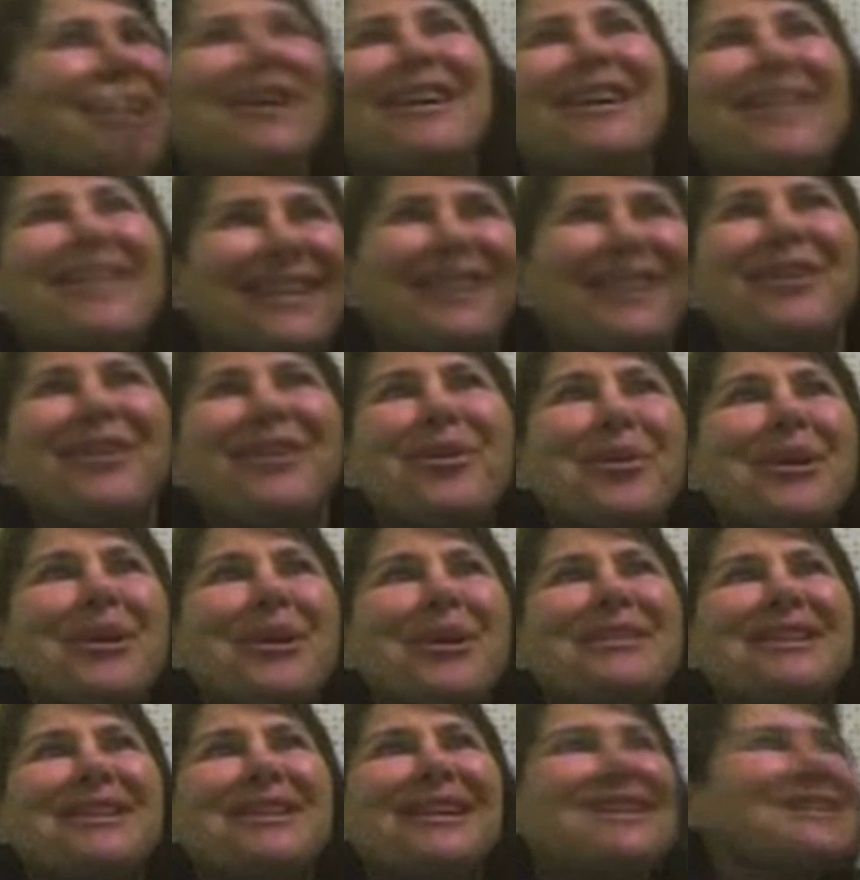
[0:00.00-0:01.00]

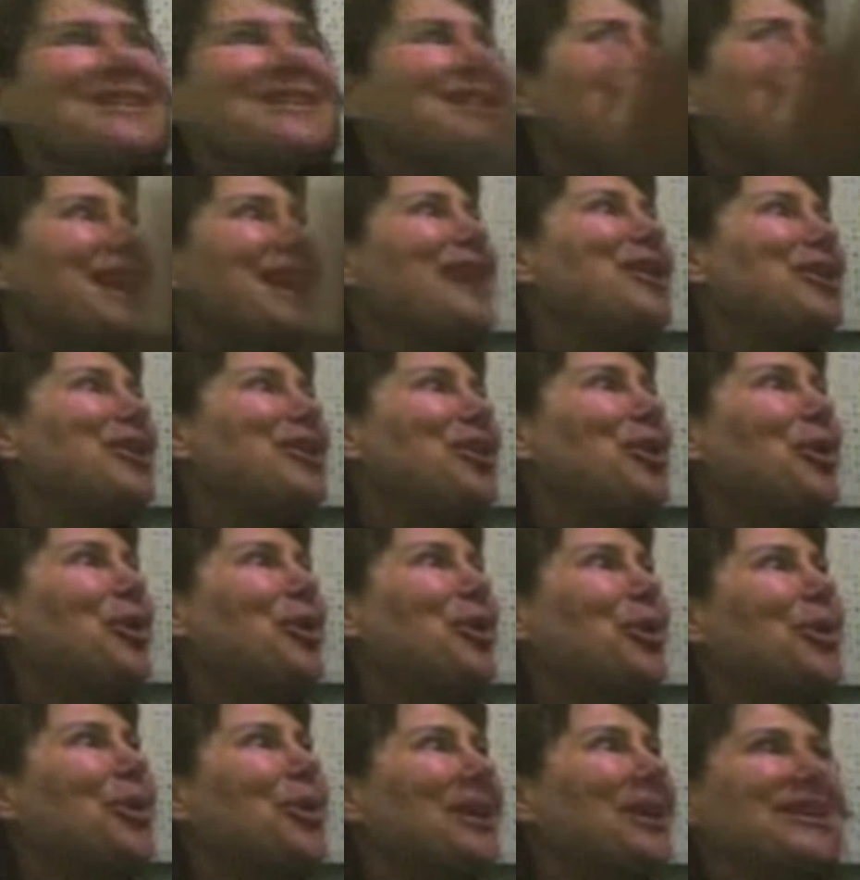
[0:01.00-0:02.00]
Is he dating
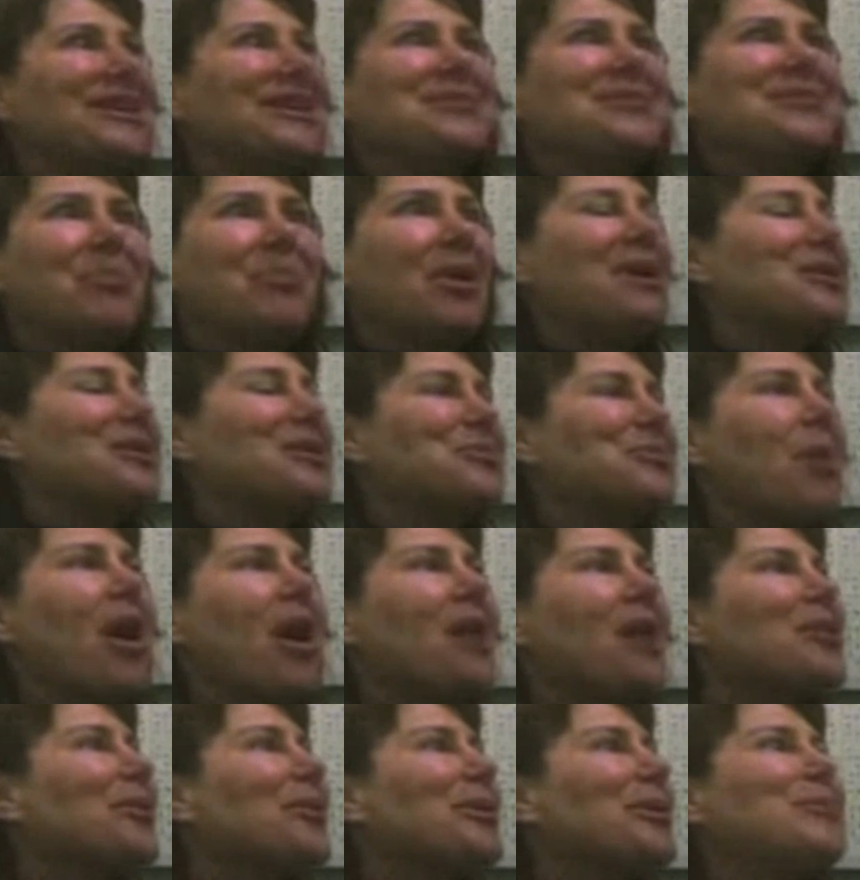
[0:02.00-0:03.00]
you? He's
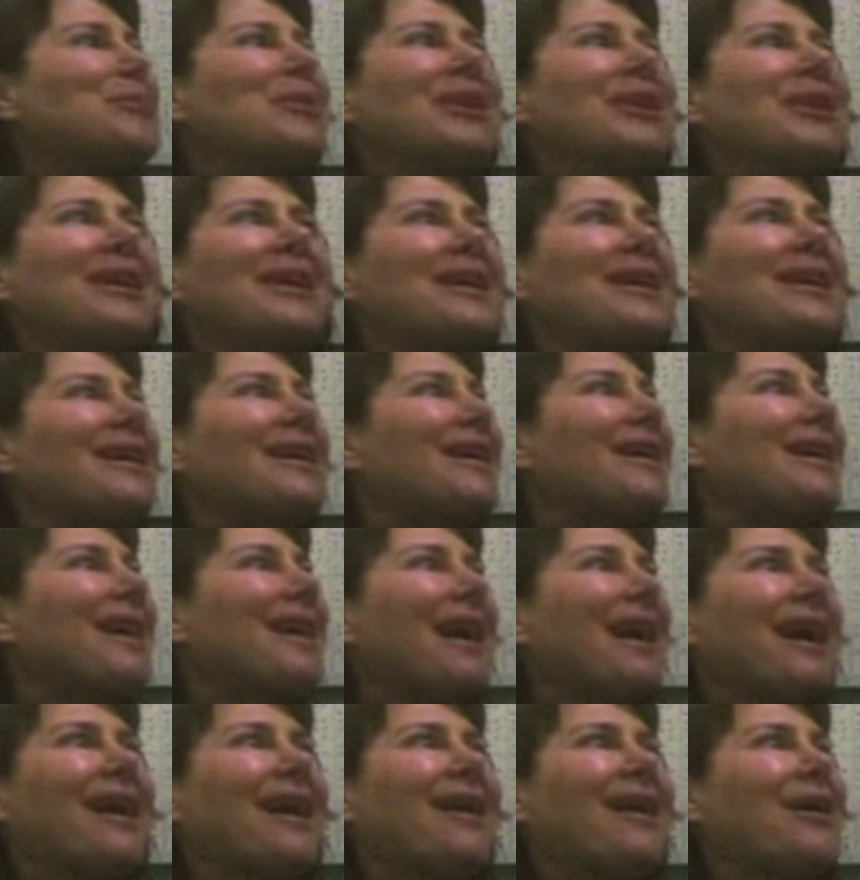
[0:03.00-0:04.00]
bothering me.
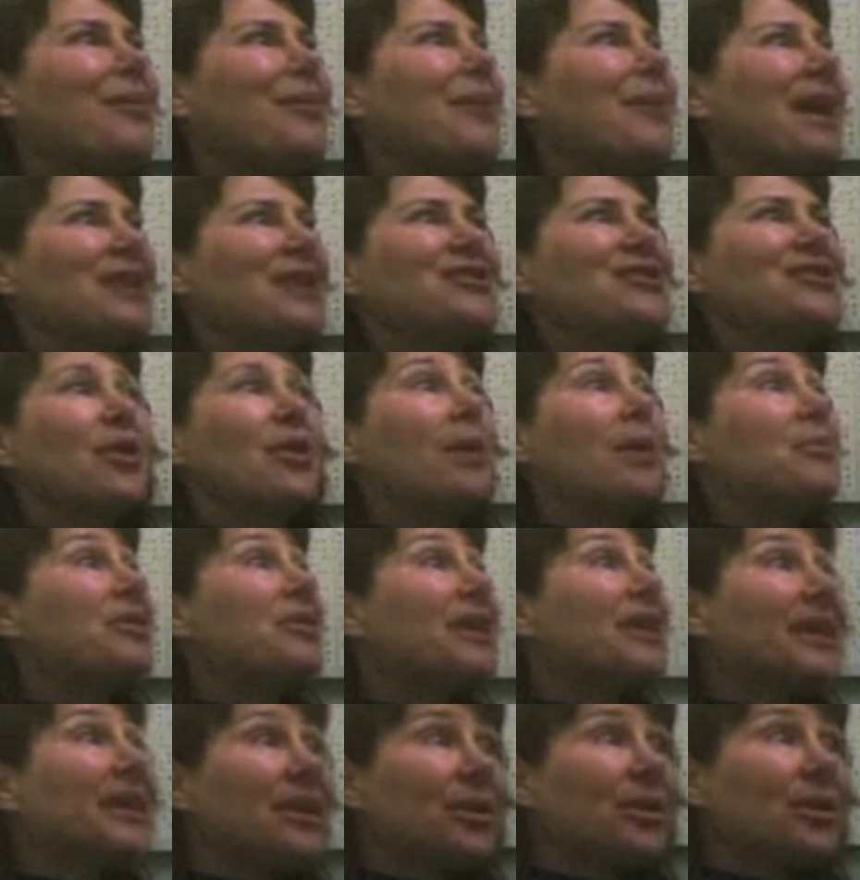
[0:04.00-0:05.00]
And so I'm
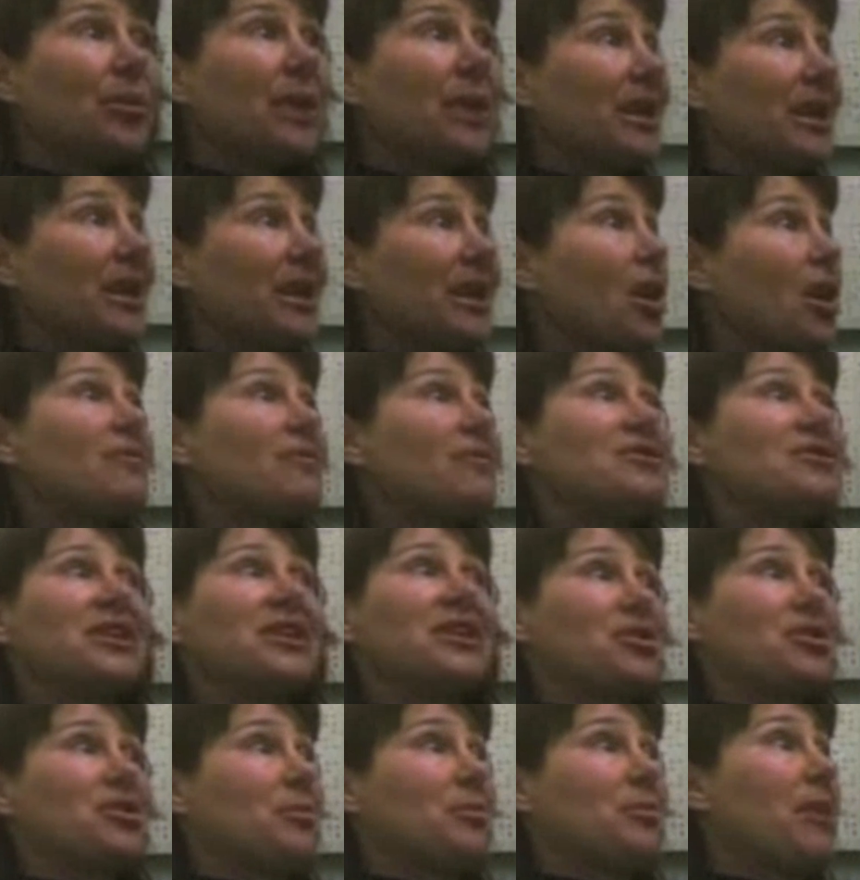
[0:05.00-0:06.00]
thinking that we had a
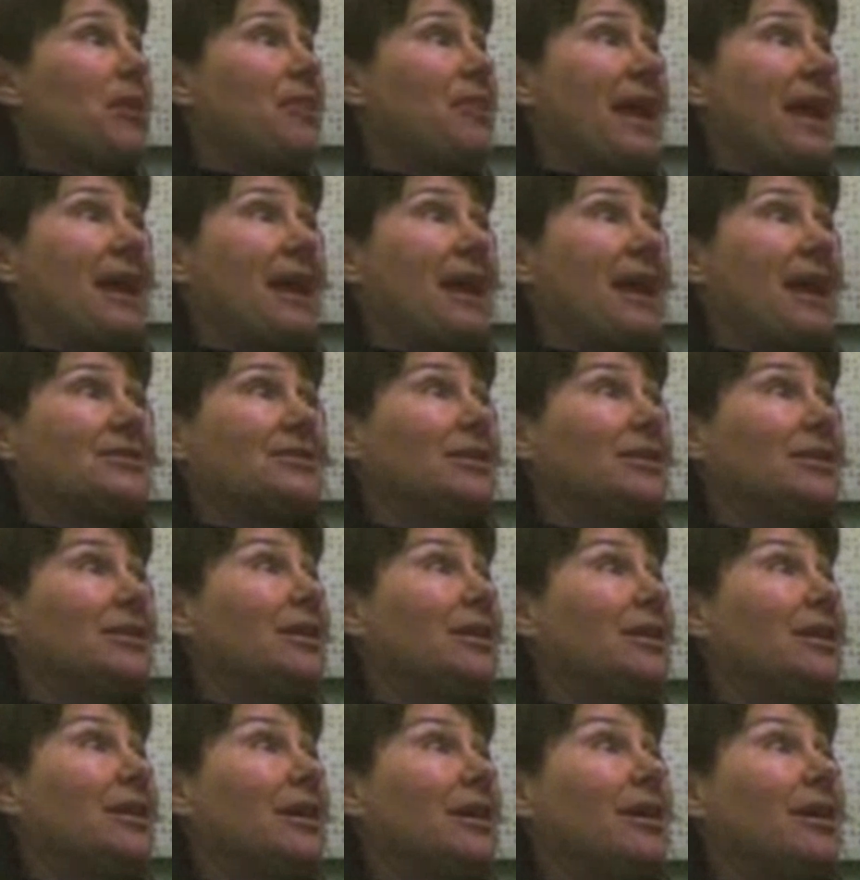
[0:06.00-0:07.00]
conversation about that.
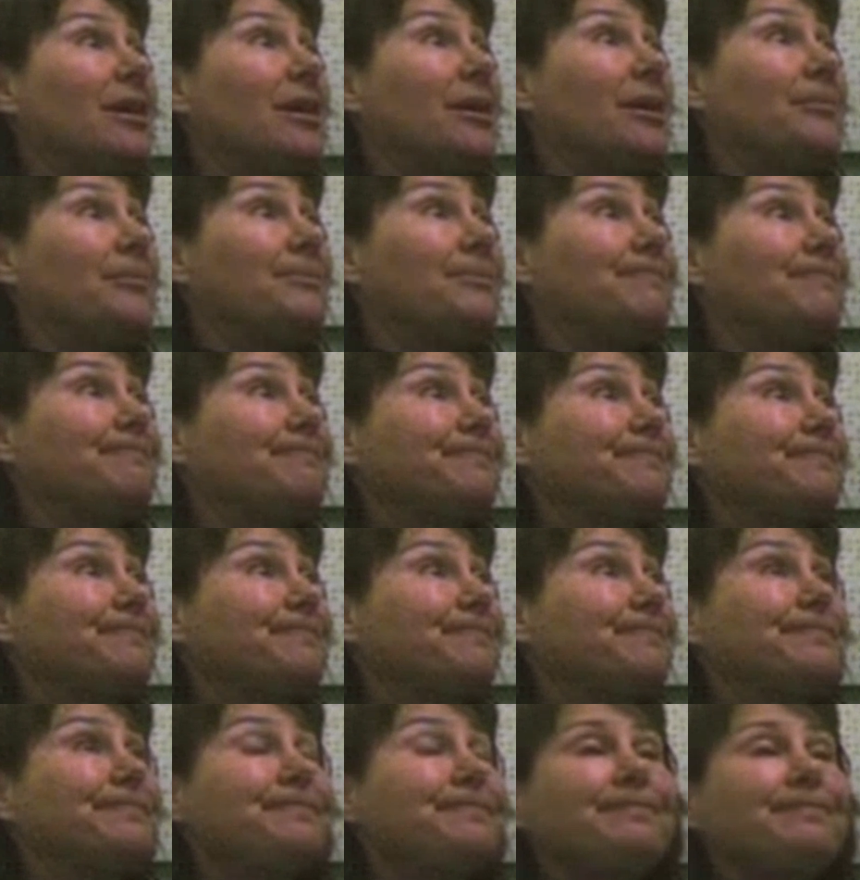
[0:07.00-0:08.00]

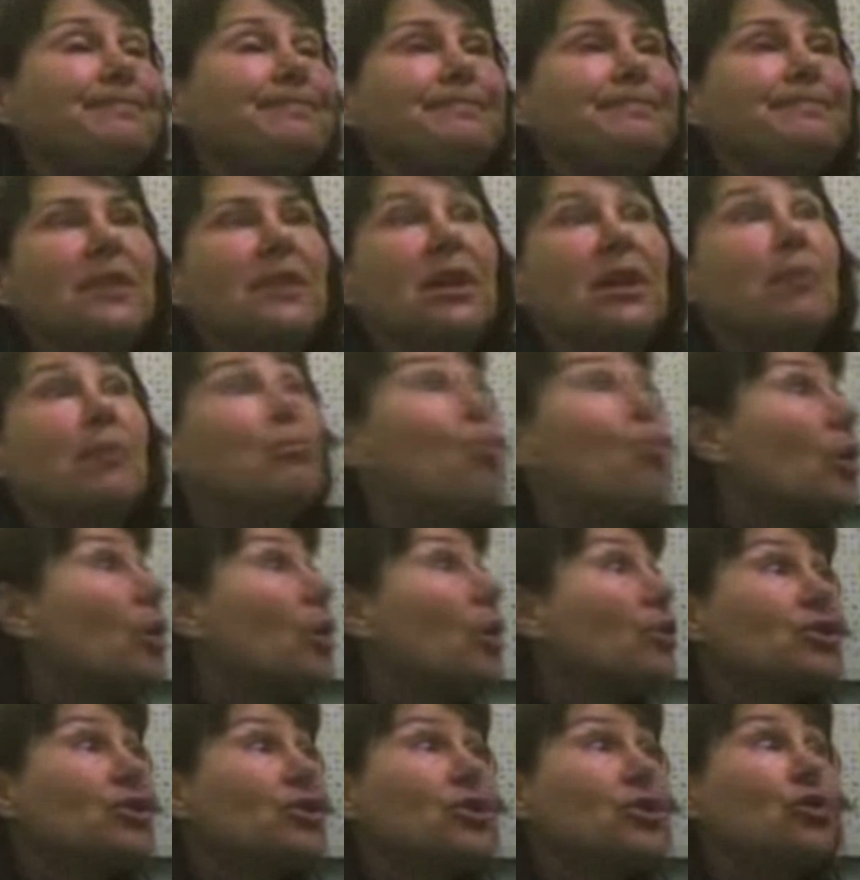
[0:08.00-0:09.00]
One
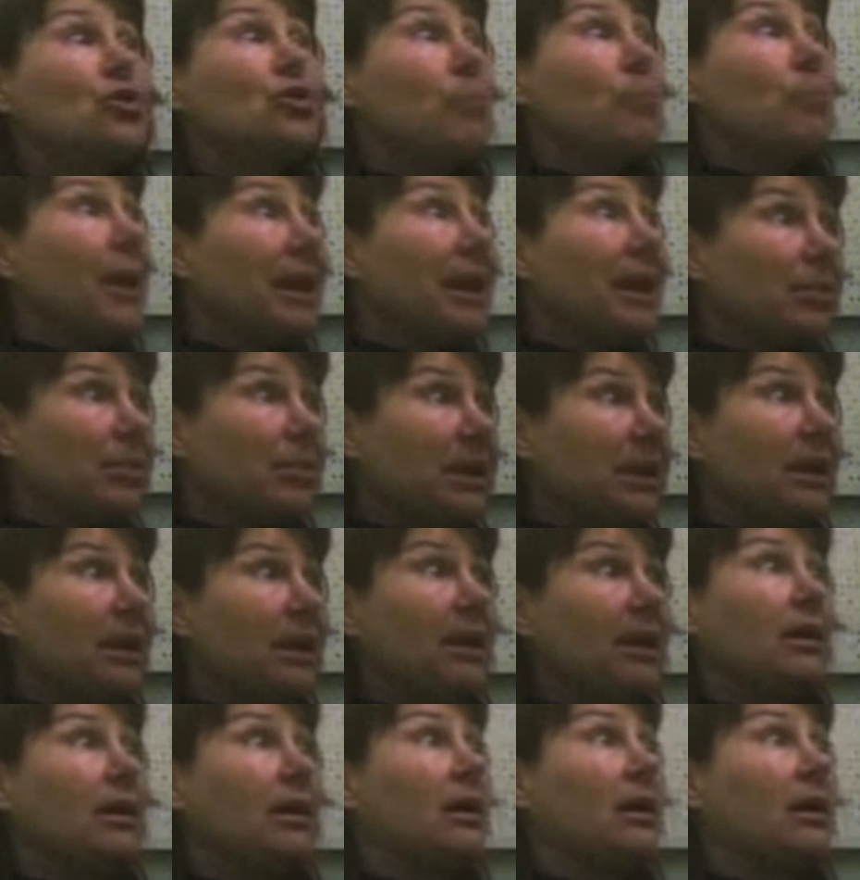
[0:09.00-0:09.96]
or two, maybe.